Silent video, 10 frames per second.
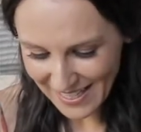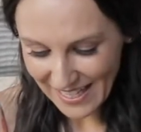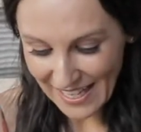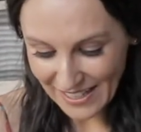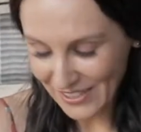
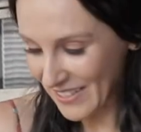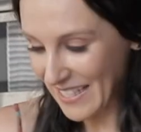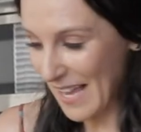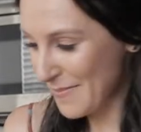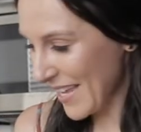It looks
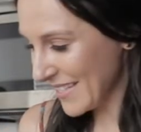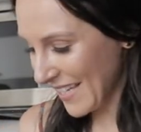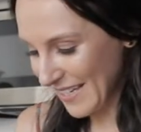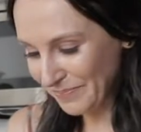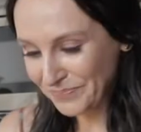
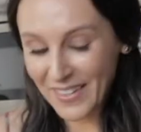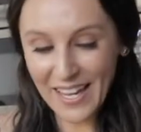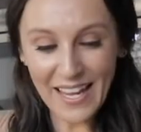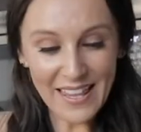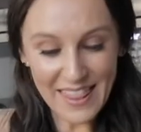amazing.
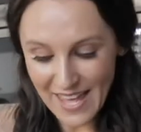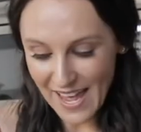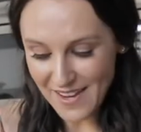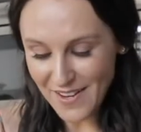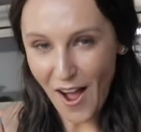And
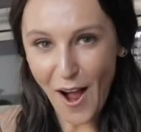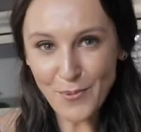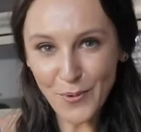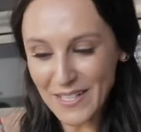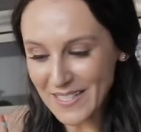then I'm
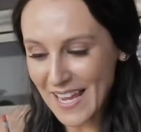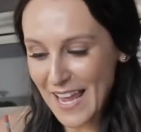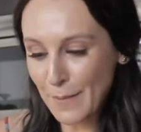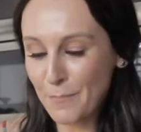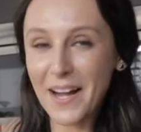going to
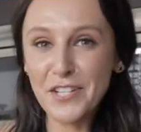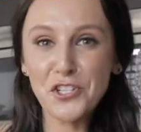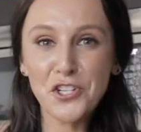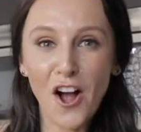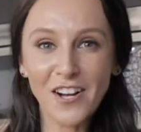take my
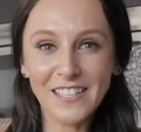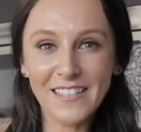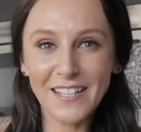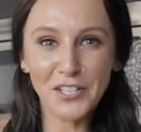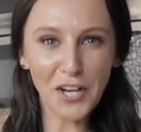
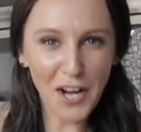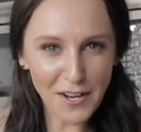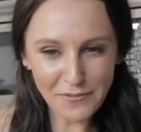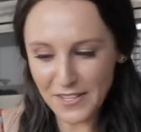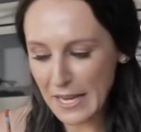chocolate
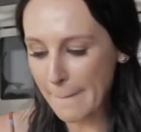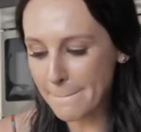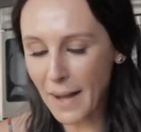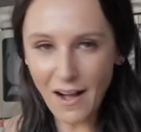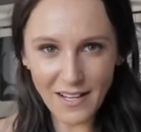coffee
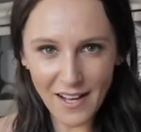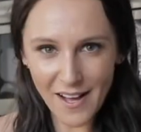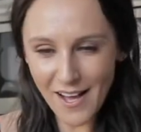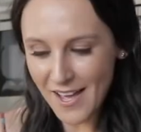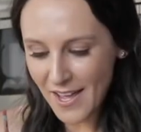
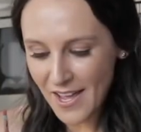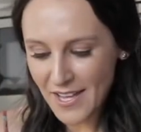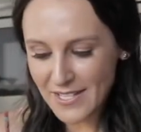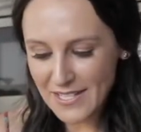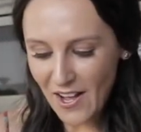maca
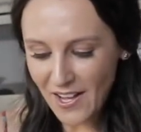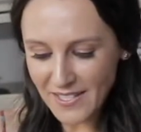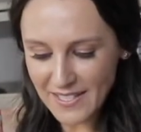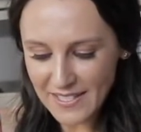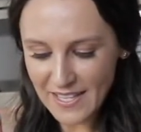sauce.
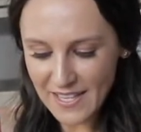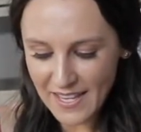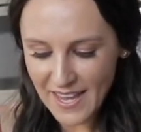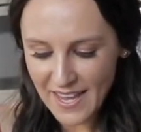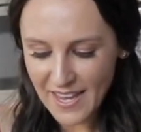
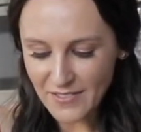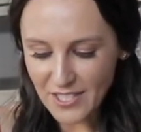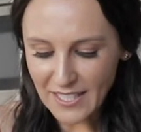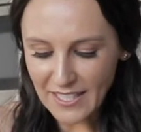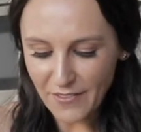I'm just
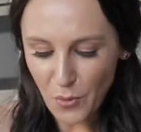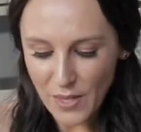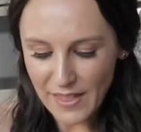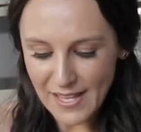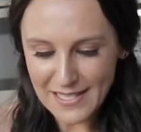gonna give it
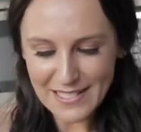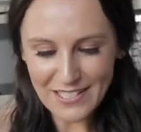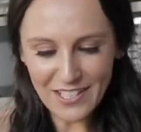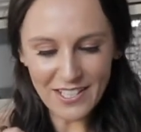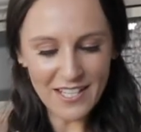one last
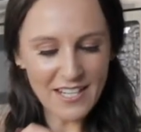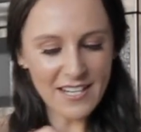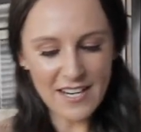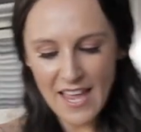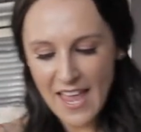stir,
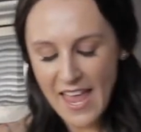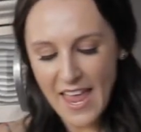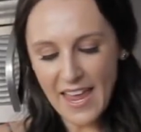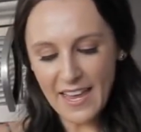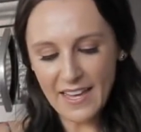
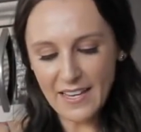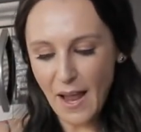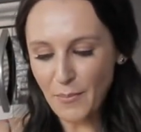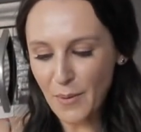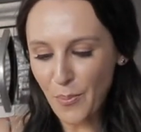and
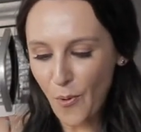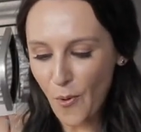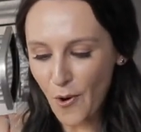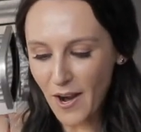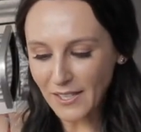I'm gonna
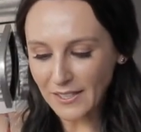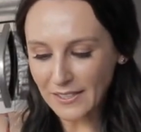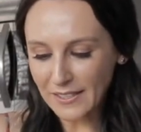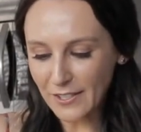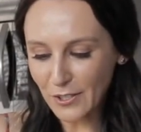pour a
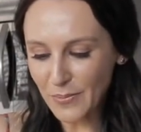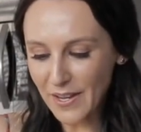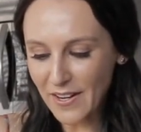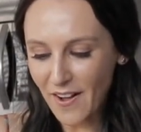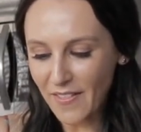little
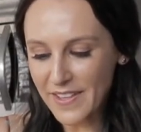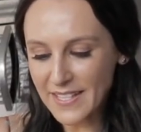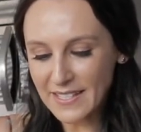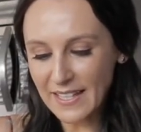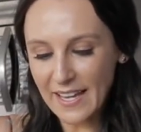bit on this
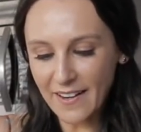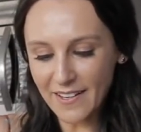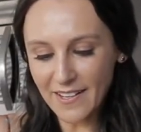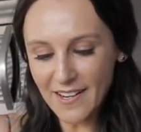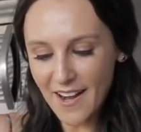
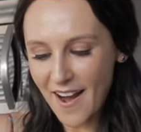layer.